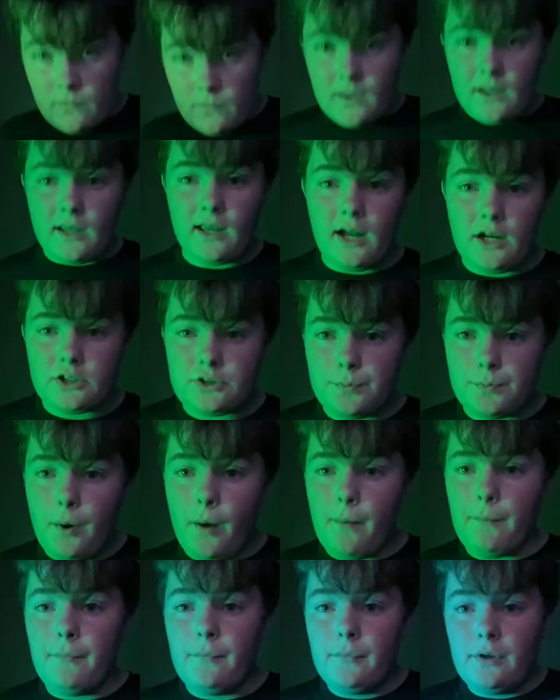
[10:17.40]
Got your
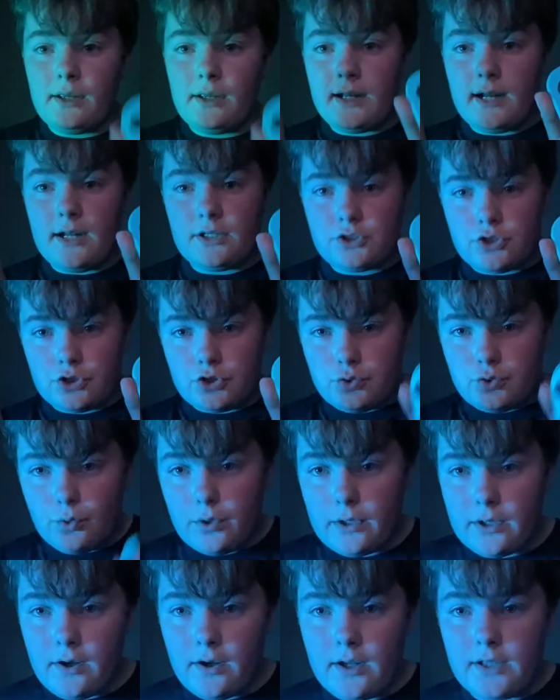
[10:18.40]
problem. You got your
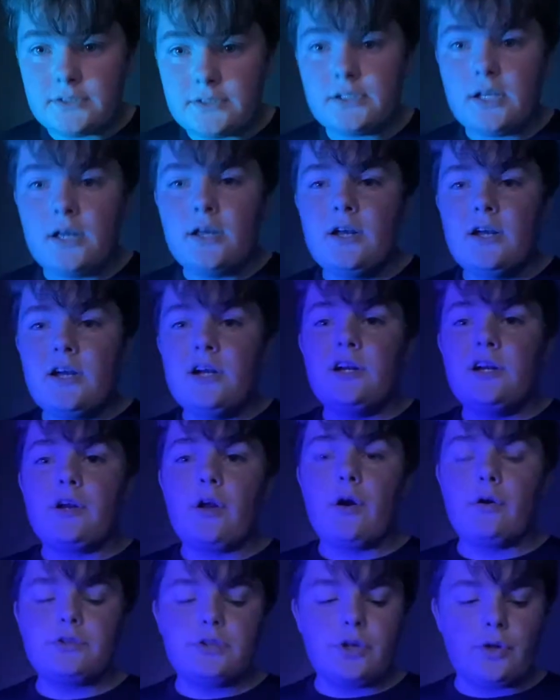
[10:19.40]
Joy-Cons.
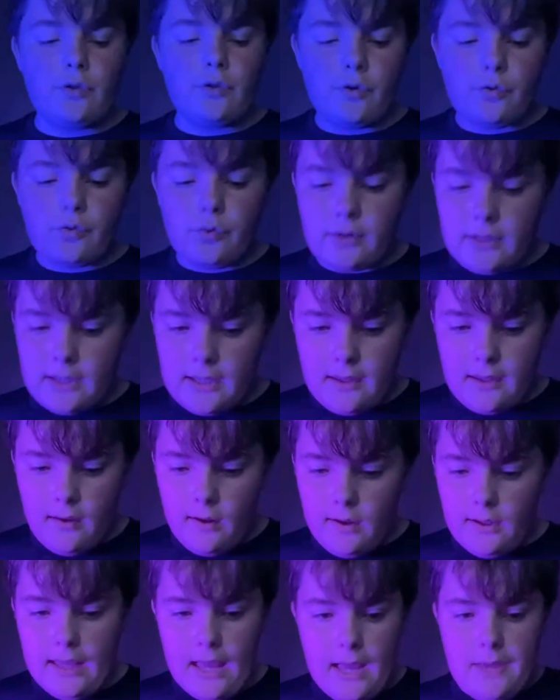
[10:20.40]
Go to your local
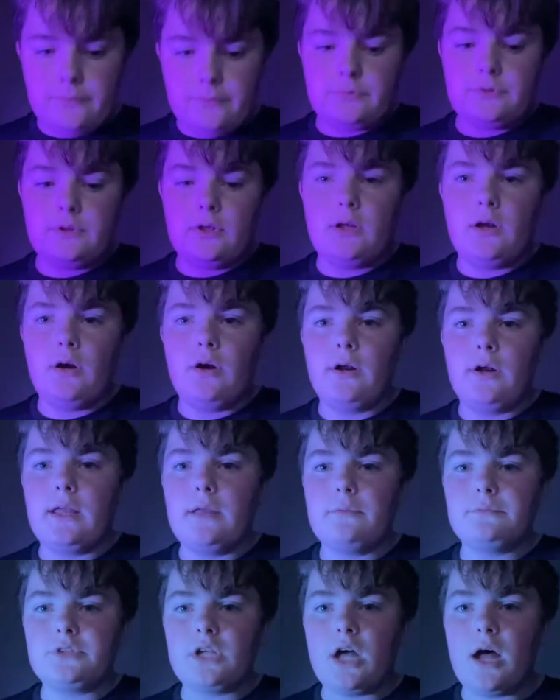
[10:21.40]

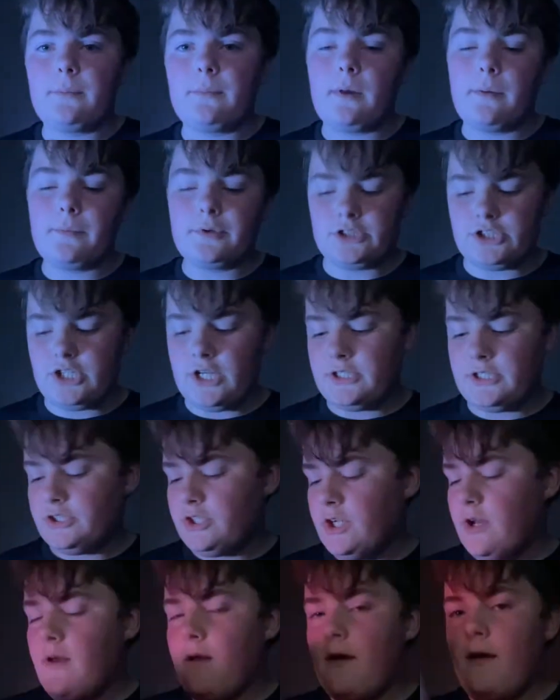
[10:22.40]
GameStop, Game Exchange.
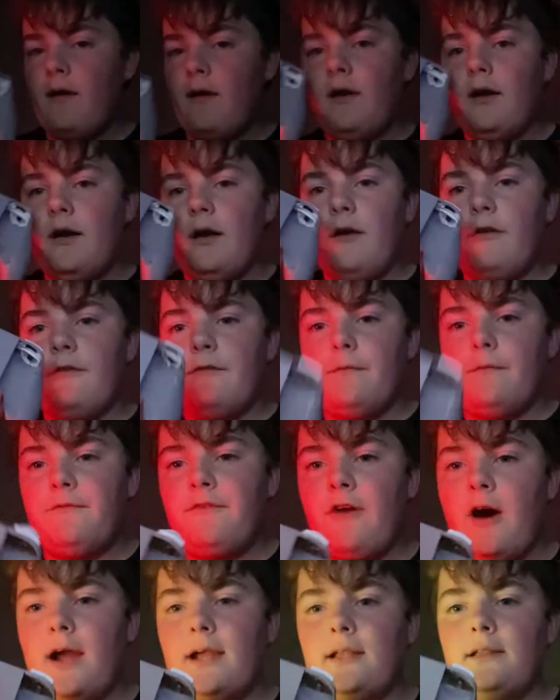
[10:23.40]

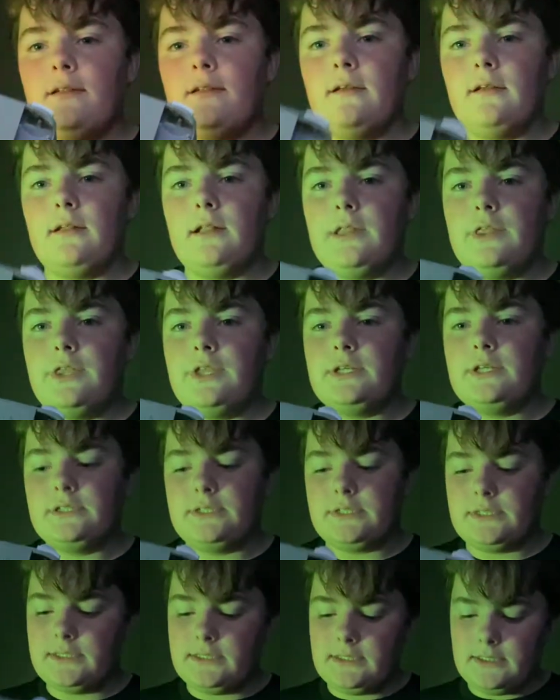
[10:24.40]
Find
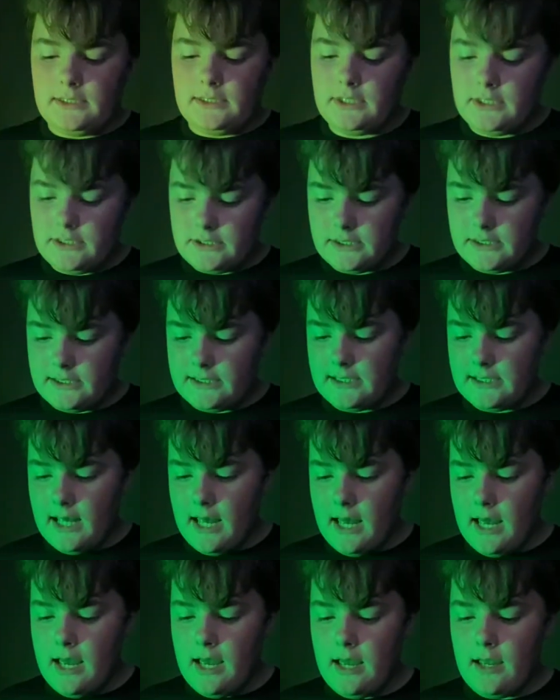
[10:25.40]
this. This is
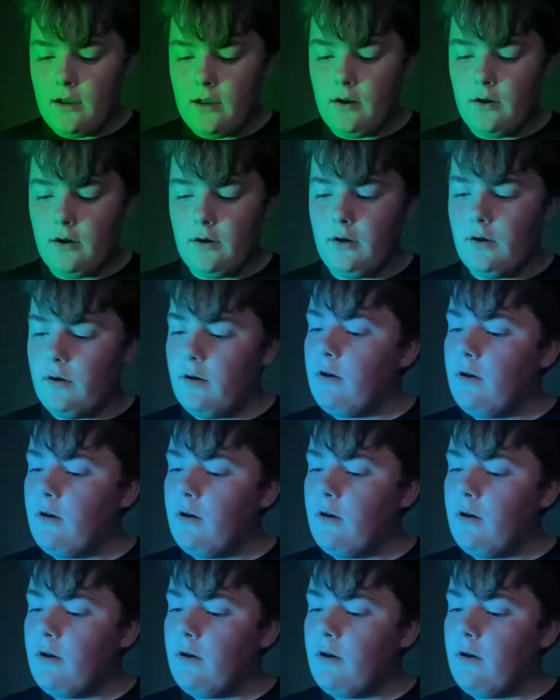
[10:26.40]
a